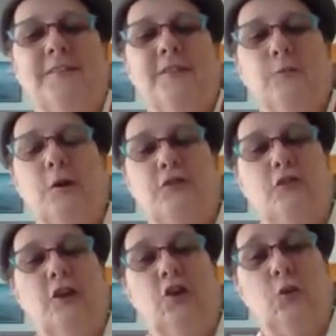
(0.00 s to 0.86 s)
As much
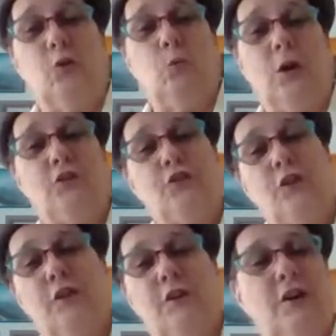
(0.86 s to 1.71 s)
as I oh, could wow. while
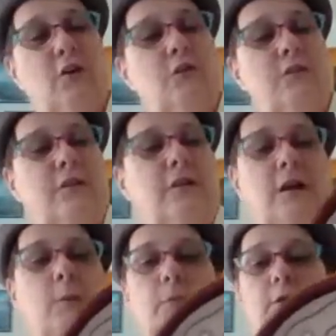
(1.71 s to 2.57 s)
checking out.
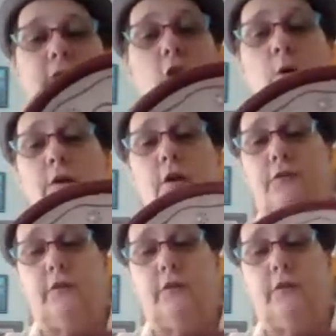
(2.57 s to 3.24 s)
But no, and it